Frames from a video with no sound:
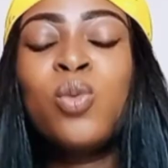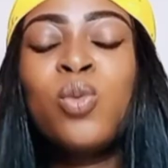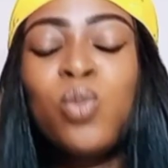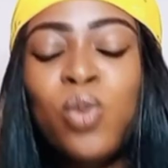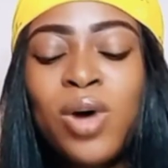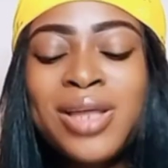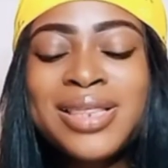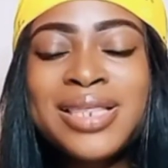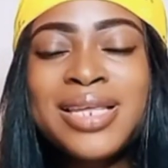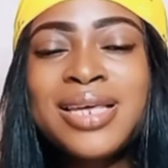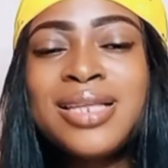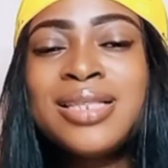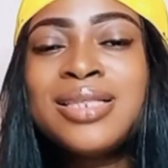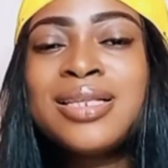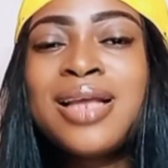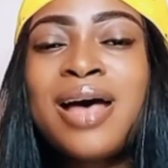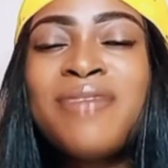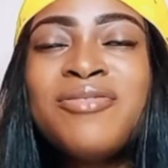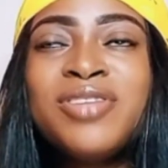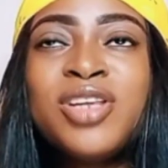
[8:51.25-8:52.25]
One thing
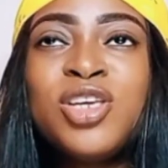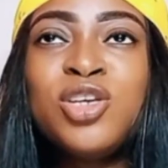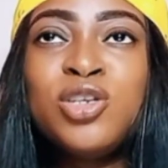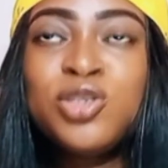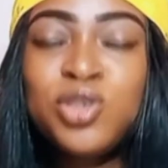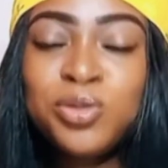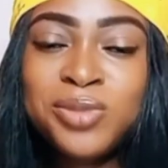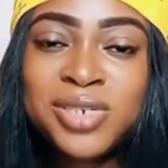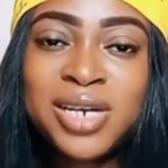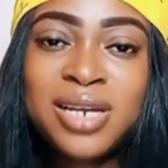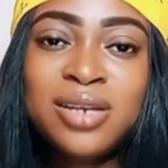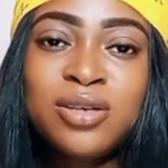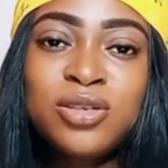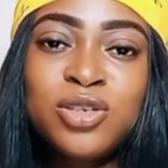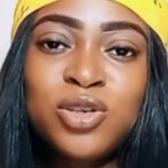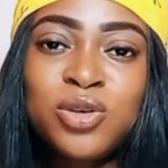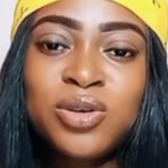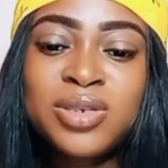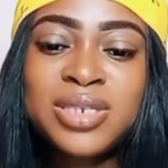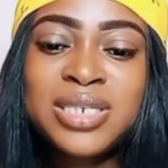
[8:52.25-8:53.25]
having a YouTube channel
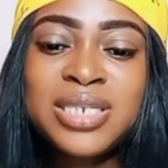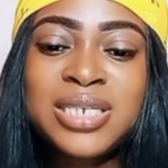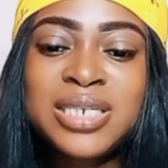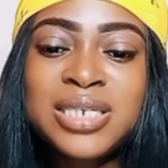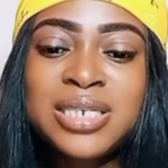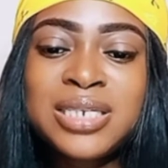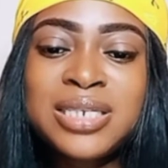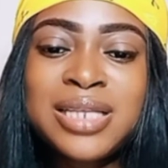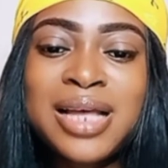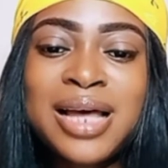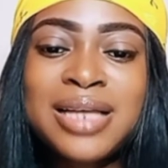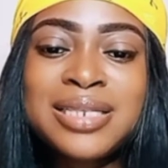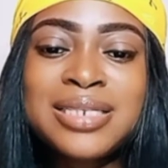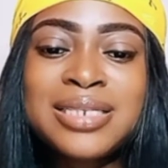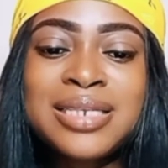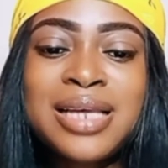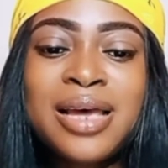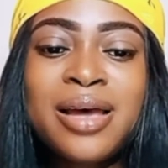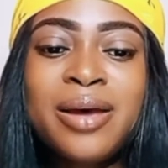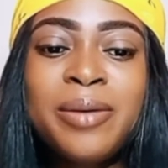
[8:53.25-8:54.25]
does is that
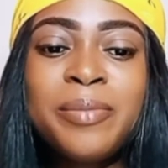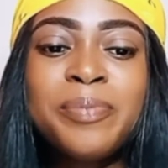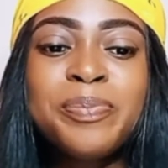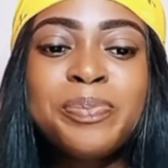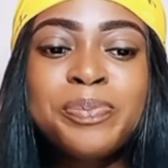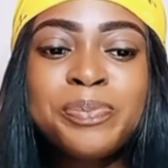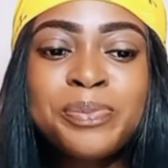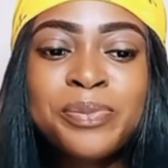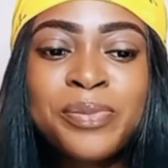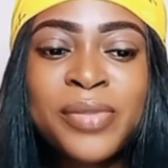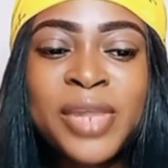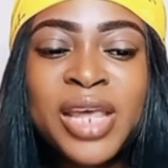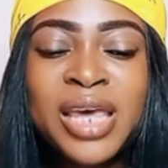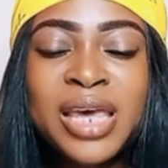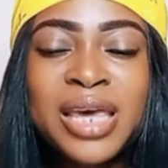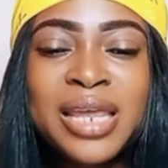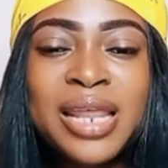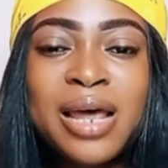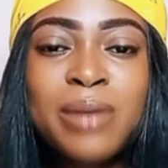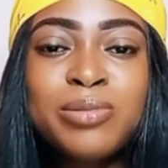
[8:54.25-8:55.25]
um,
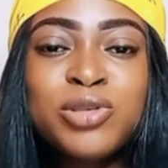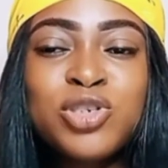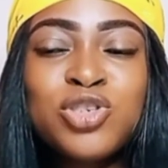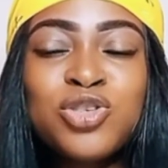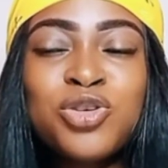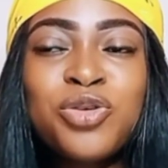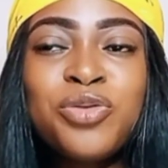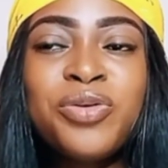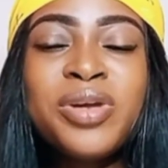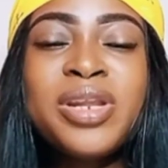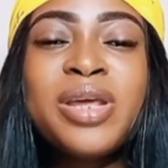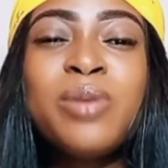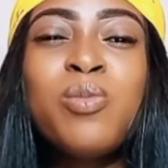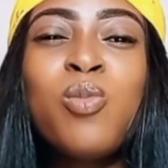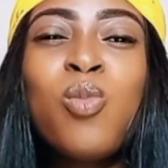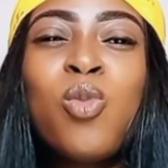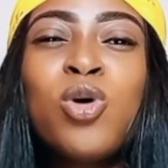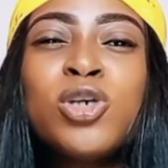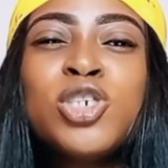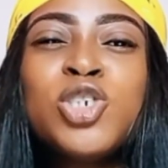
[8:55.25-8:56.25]
it helps you to create a
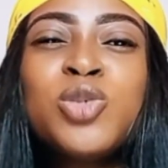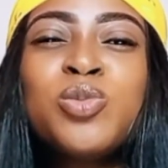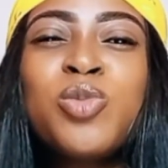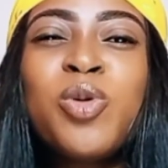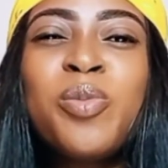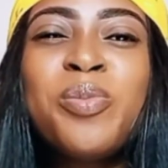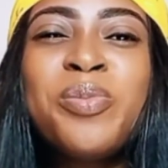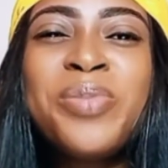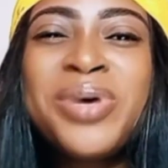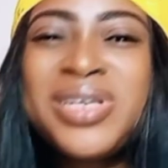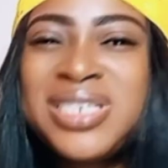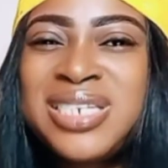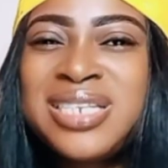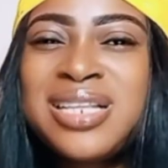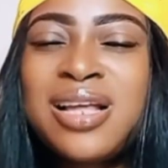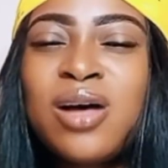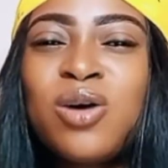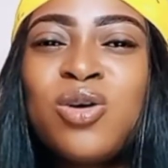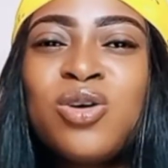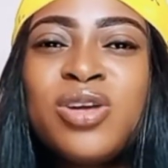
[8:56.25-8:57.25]
much more
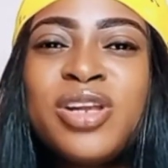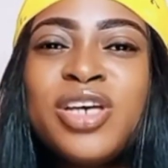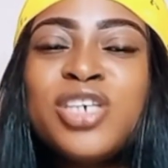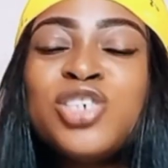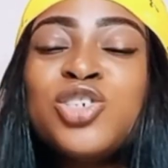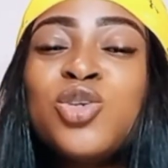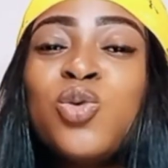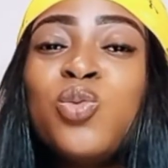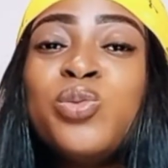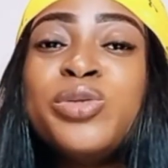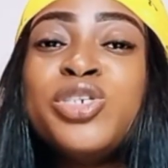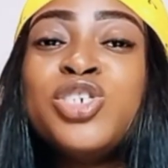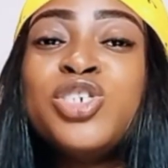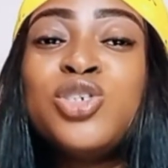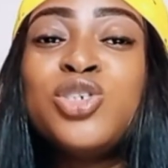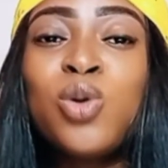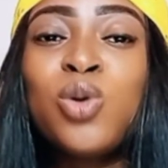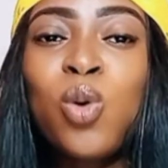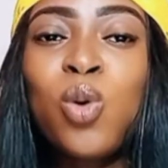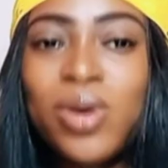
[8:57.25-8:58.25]
personal connection
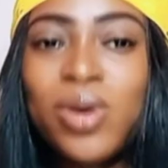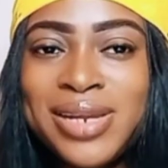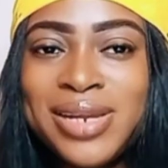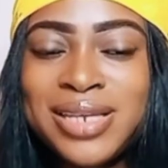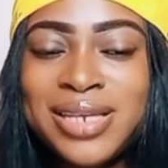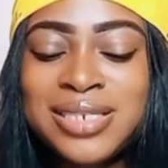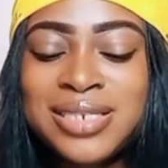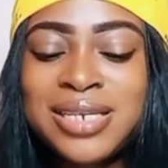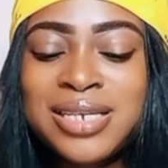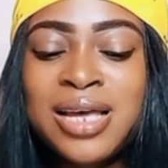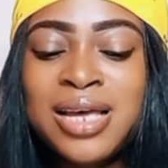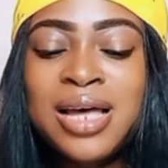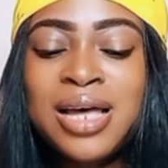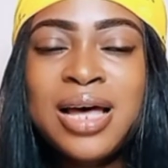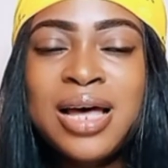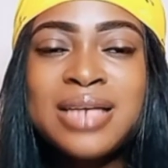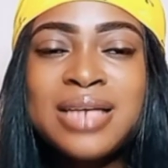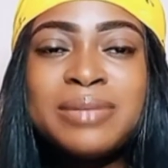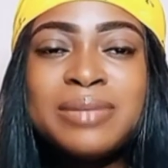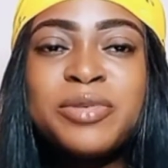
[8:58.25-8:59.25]
with your audience.
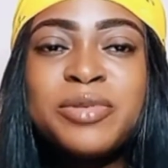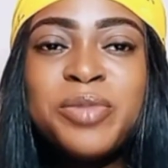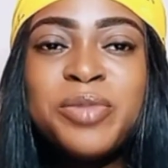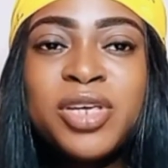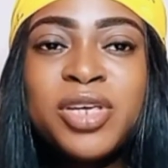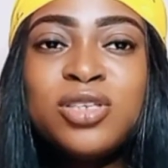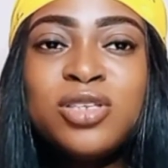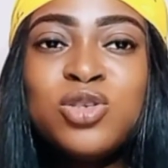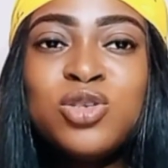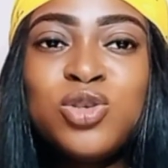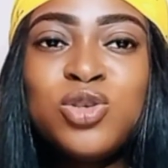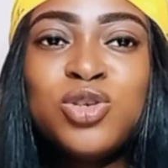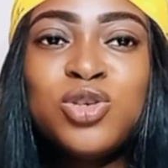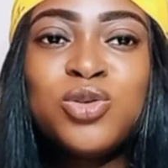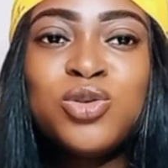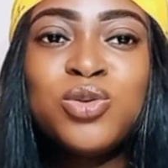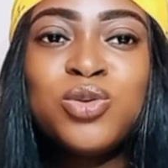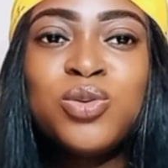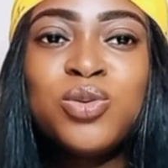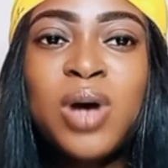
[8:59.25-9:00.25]
As I'm speaking to
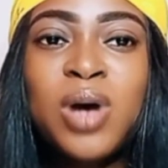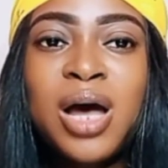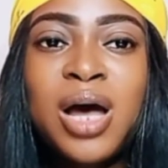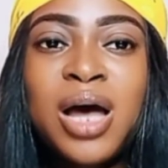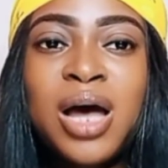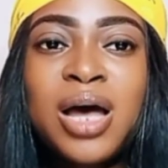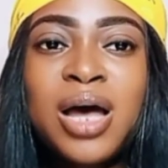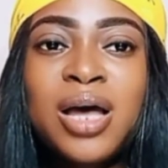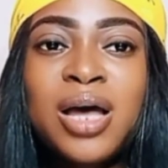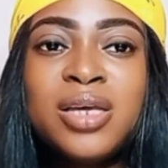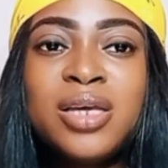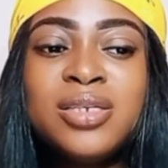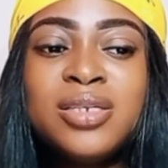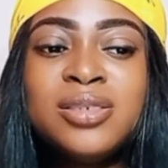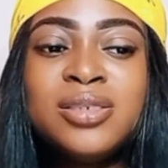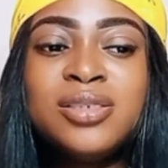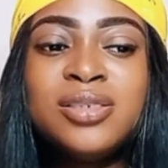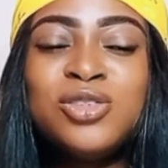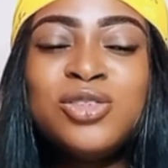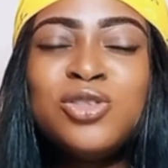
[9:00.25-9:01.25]
you,
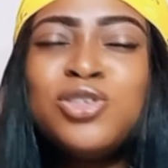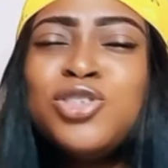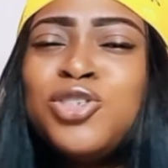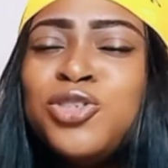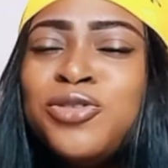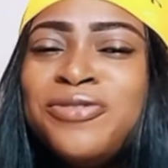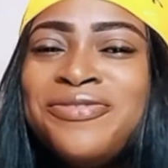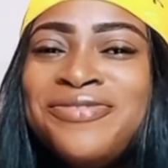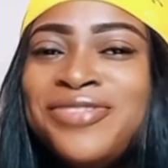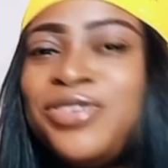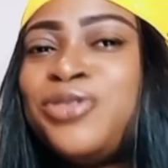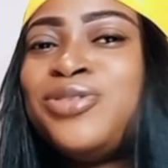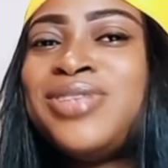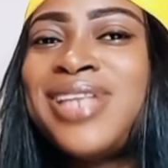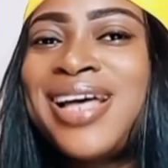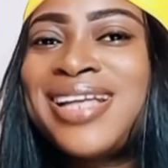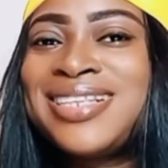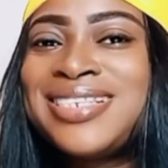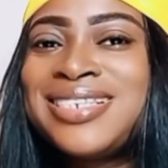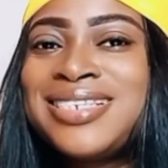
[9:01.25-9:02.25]
don't you feel
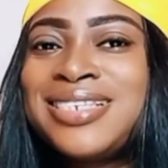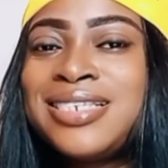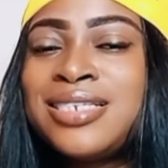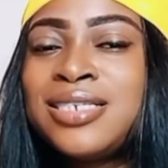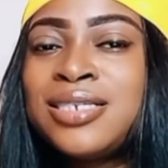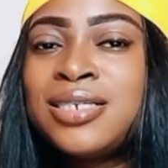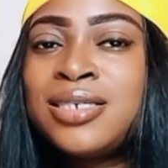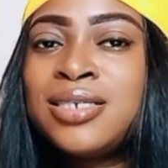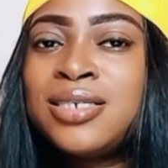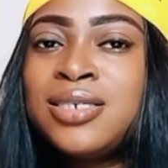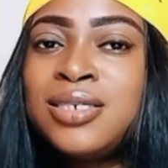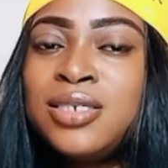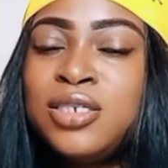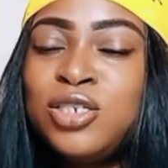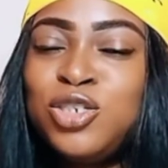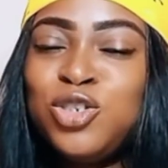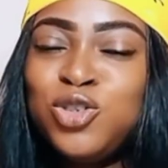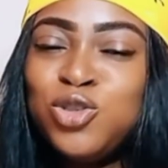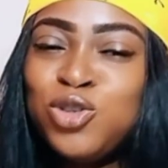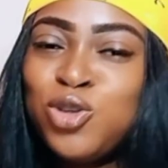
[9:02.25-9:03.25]
that
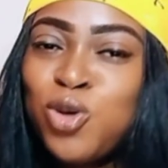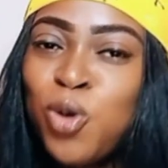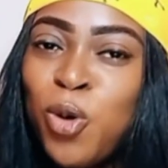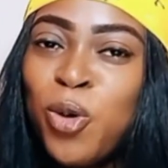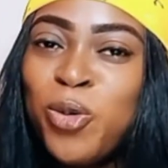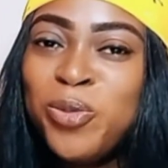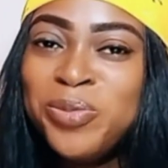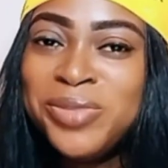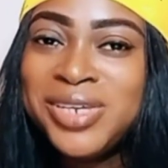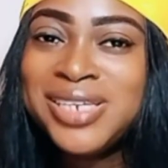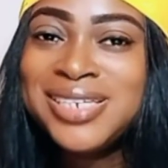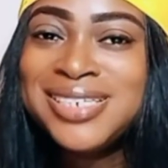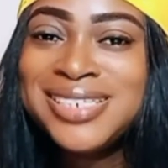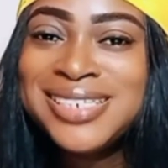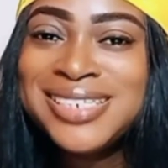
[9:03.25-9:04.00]
you know me?